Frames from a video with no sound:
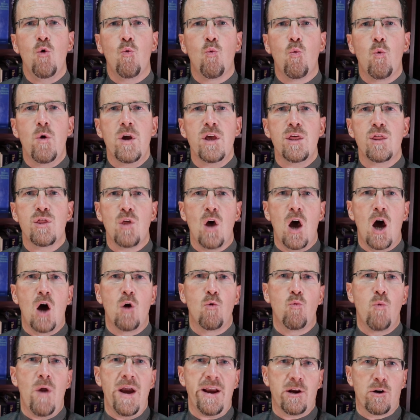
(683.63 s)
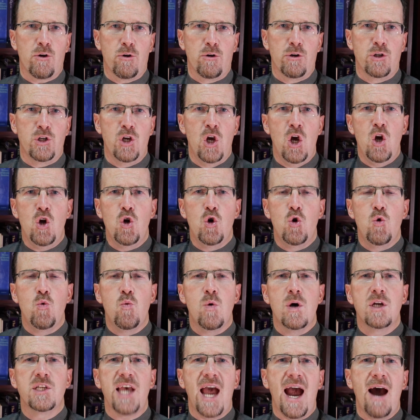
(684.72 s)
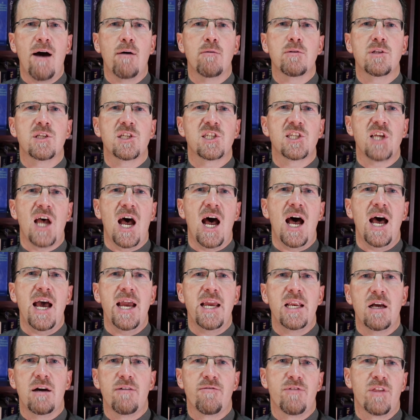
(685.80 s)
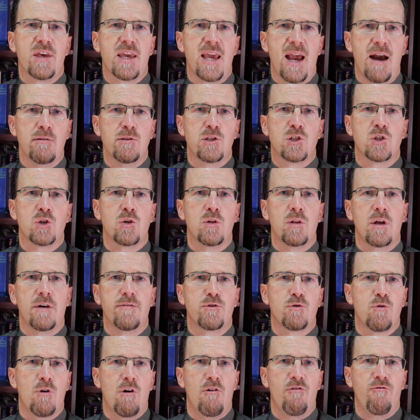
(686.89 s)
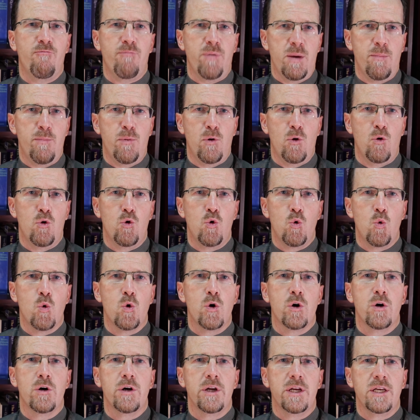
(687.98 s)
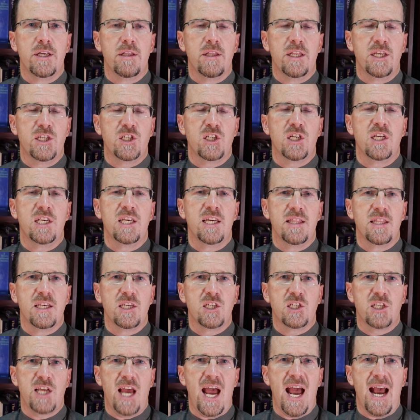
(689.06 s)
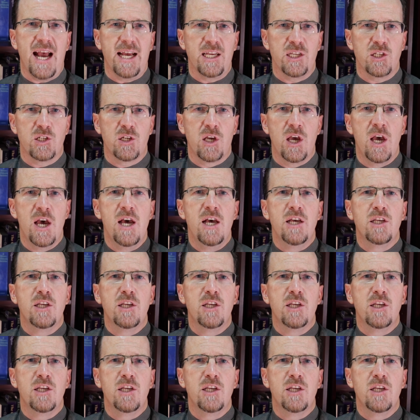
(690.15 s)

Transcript: with a record who was outside of the council of 12 people who were enlisted in this task,